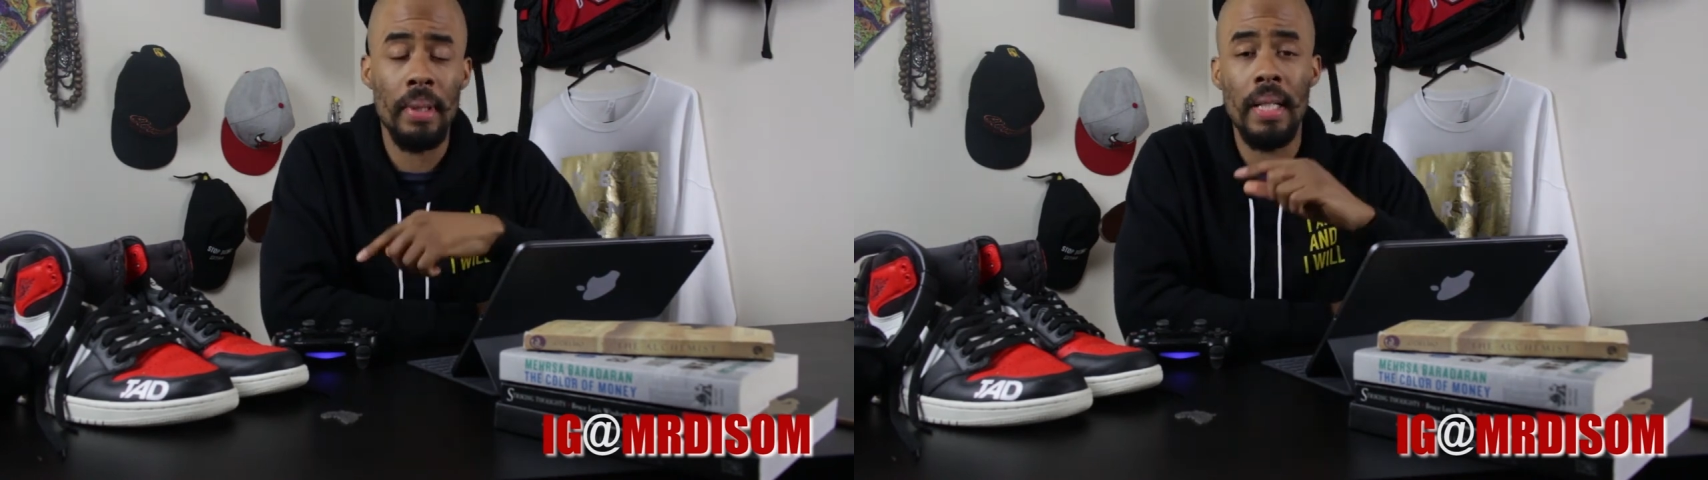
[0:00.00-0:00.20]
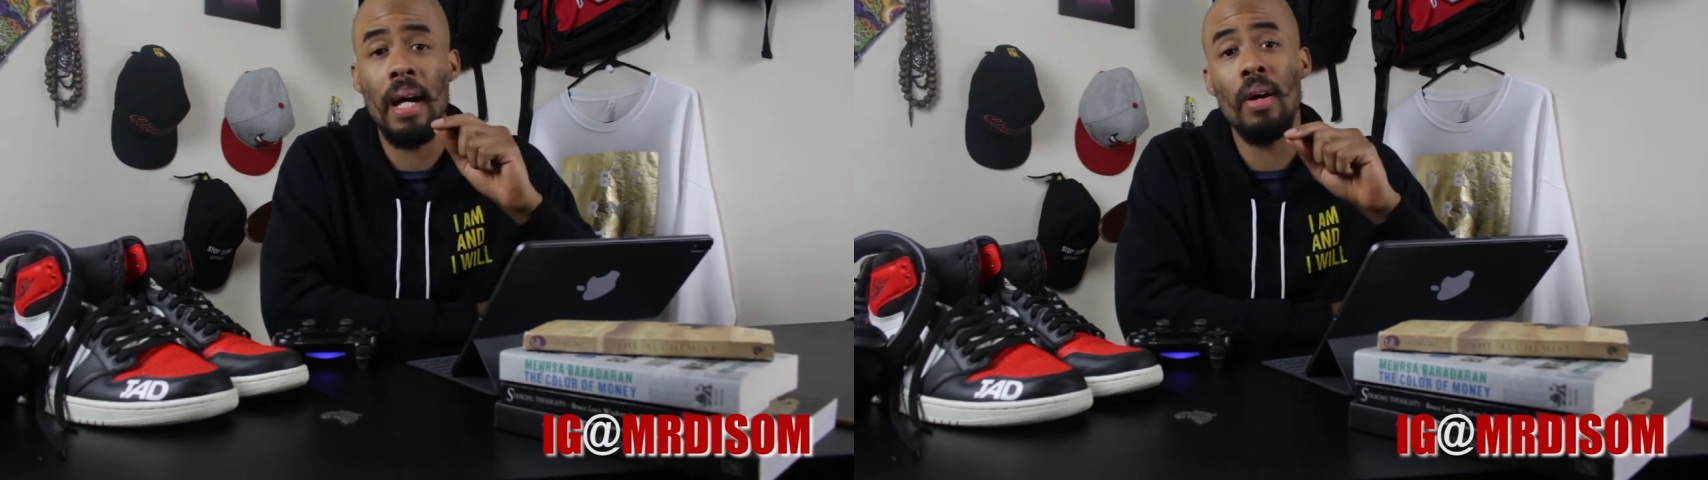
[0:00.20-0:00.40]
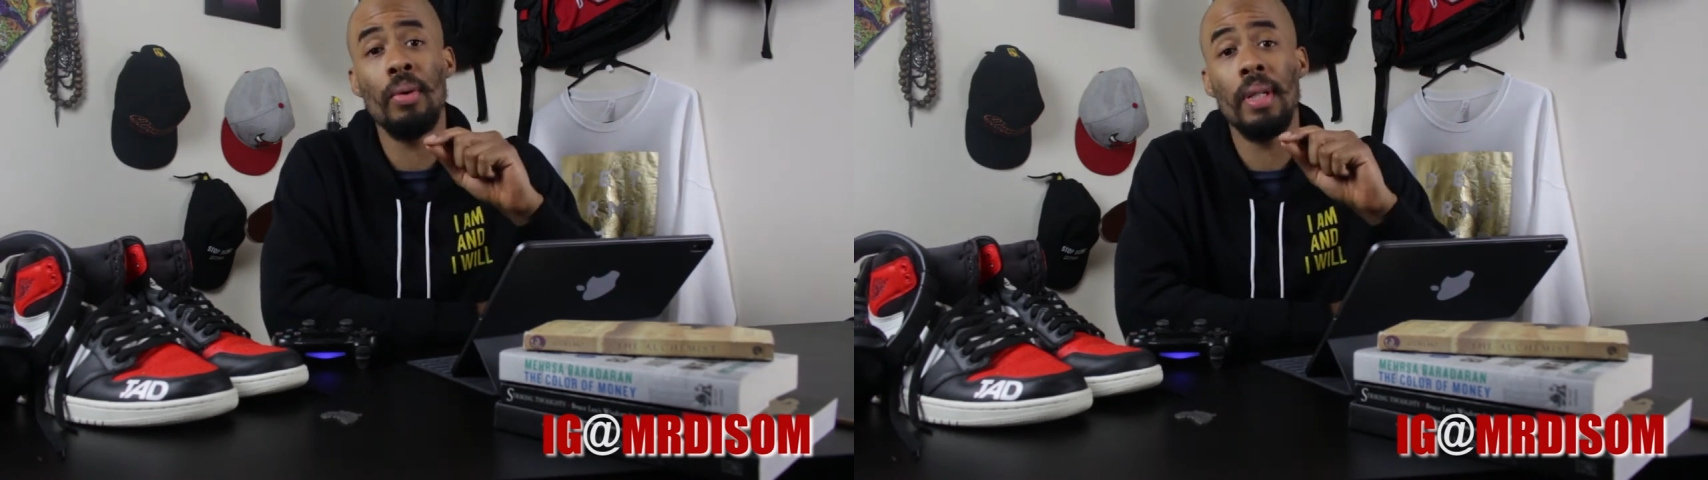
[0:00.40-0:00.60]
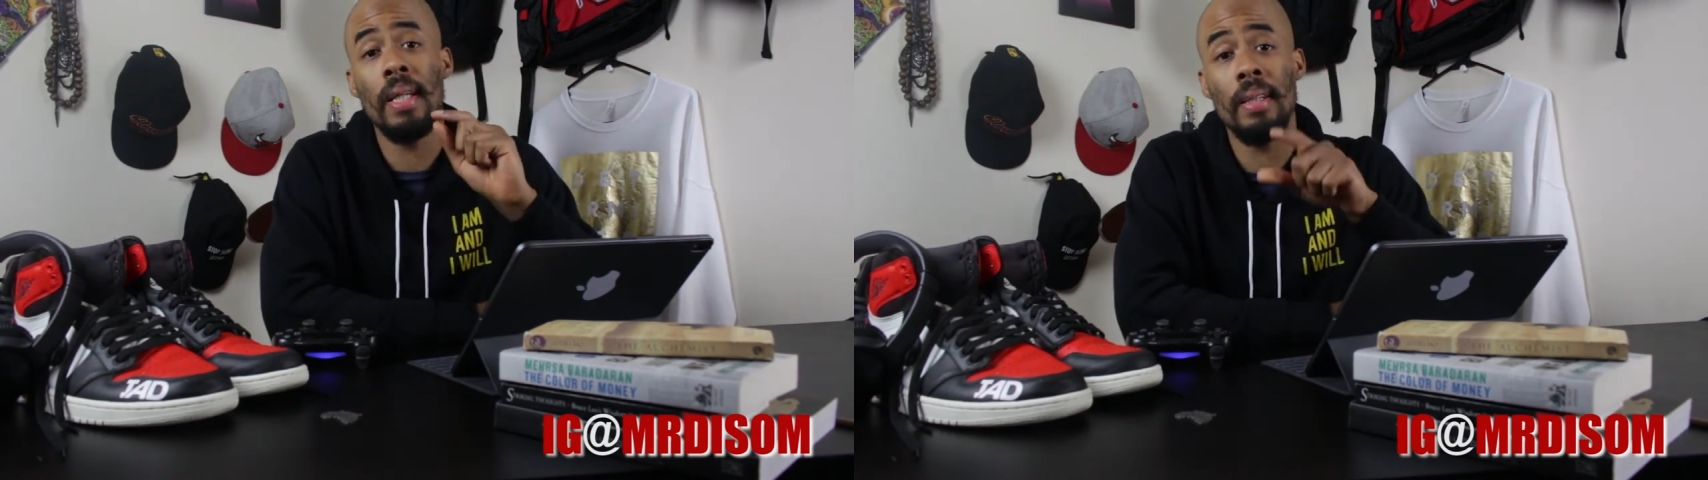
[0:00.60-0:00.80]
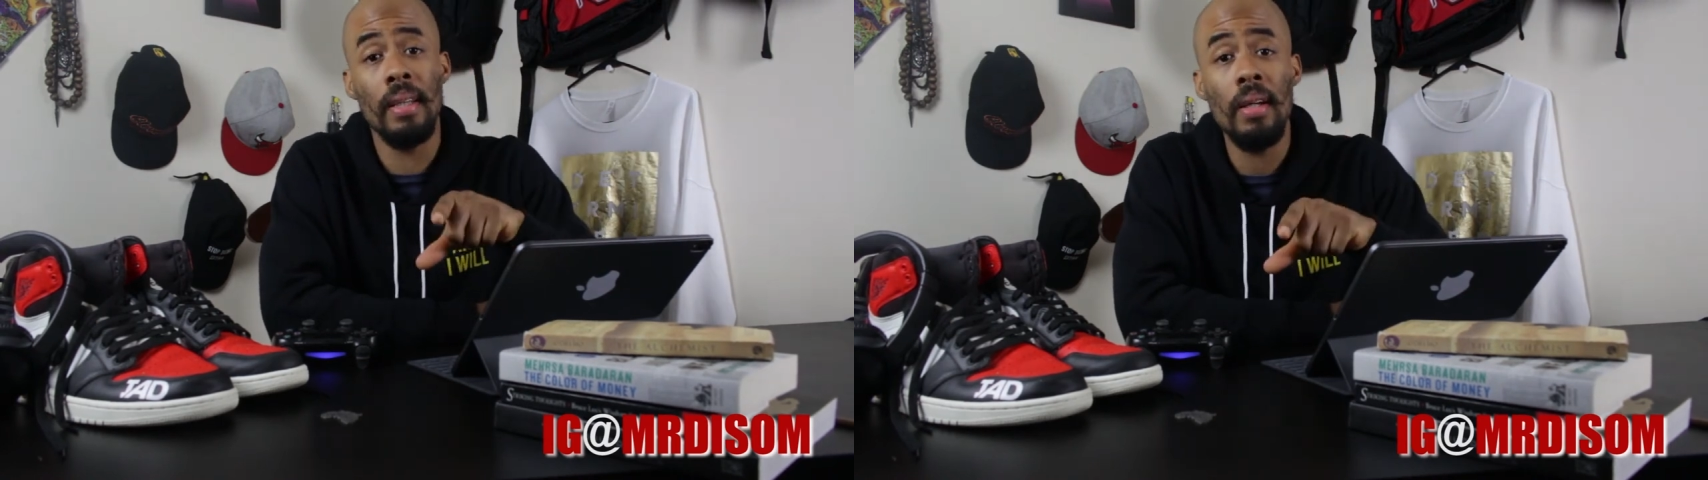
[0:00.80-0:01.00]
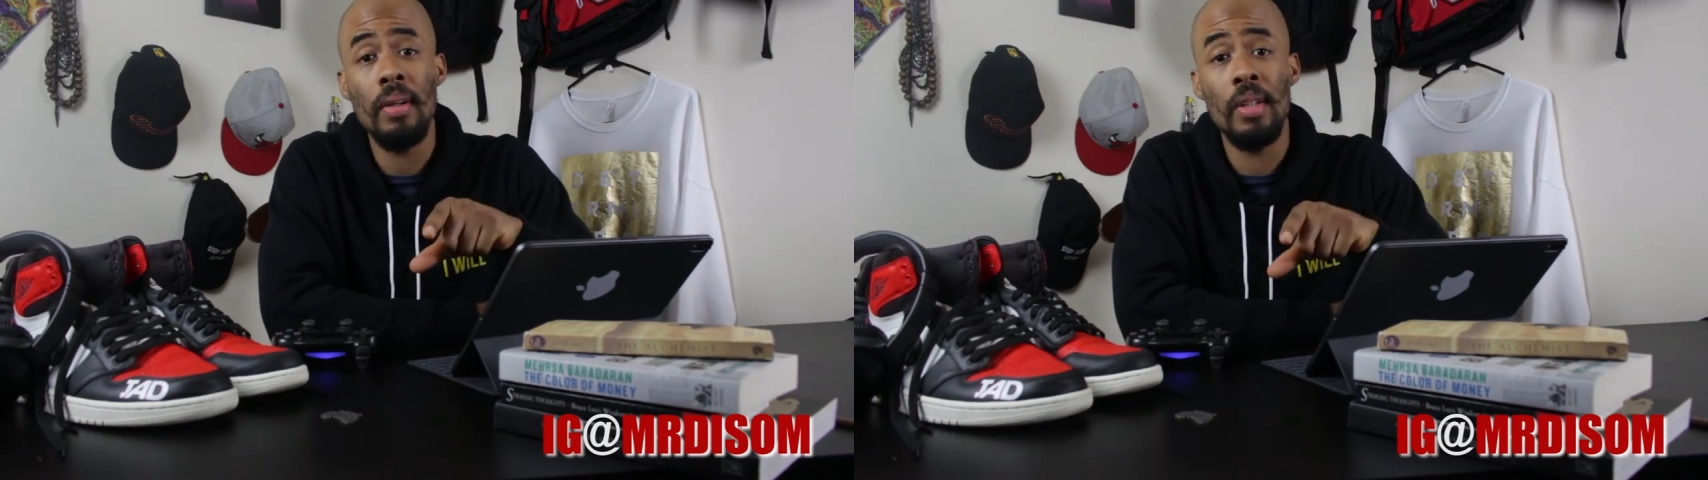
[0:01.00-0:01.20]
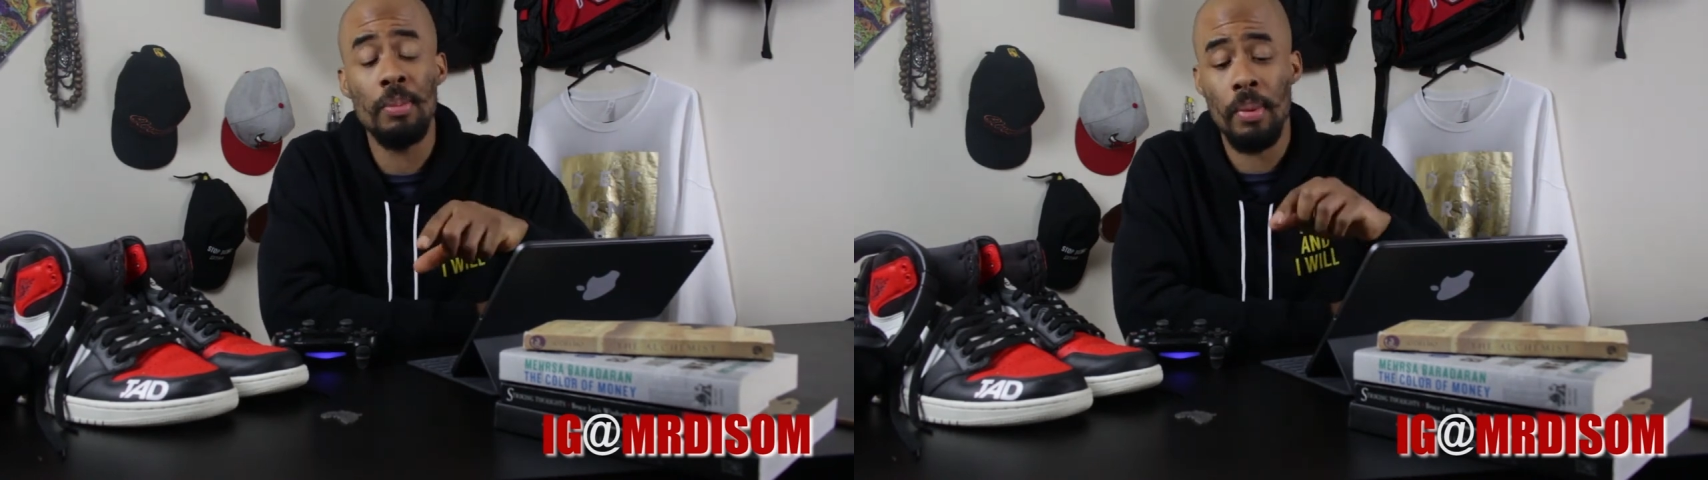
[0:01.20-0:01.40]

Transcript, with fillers: but not only in theaters,